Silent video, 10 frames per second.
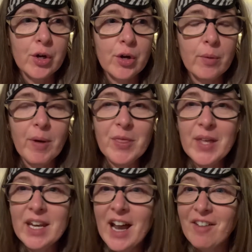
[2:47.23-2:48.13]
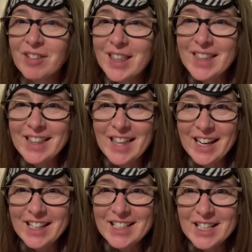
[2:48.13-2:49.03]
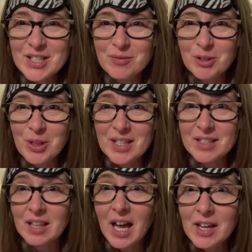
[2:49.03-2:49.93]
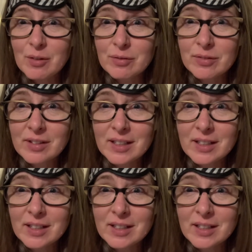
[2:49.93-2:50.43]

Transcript: But then everything that he does for this life,